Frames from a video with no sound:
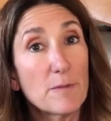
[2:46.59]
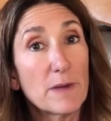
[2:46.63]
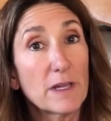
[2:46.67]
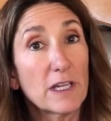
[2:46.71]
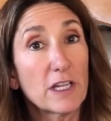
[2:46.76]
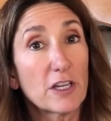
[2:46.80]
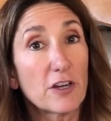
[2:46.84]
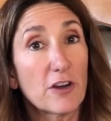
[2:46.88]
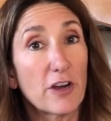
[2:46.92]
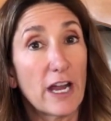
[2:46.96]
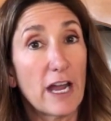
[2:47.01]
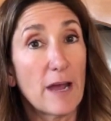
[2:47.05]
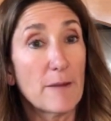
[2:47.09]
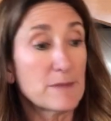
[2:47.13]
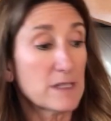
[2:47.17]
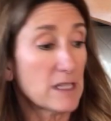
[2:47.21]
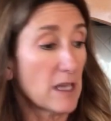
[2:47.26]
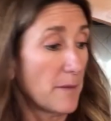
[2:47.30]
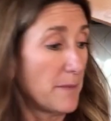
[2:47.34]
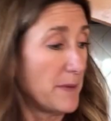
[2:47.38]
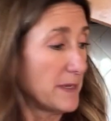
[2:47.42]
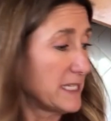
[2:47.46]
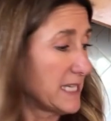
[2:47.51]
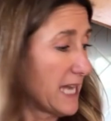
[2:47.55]
milligrams
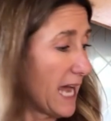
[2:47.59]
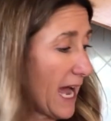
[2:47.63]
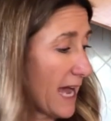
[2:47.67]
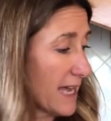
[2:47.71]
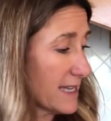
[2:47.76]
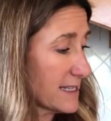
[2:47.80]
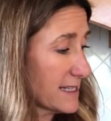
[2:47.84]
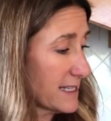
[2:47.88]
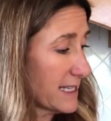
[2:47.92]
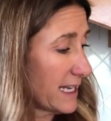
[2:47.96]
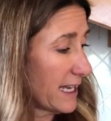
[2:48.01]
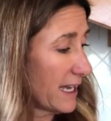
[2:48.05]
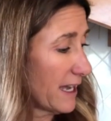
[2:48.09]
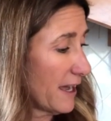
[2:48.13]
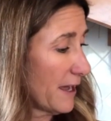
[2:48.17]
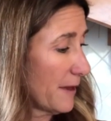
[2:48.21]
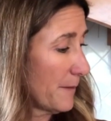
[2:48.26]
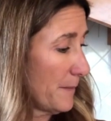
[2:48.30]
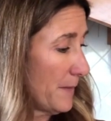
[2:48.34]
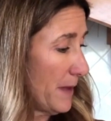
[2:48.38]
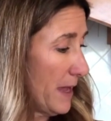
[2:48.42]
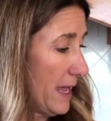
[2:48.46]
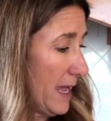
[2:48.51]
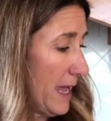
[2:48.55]
of
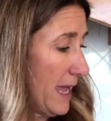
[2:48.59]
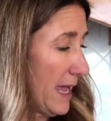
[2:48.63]
potassium.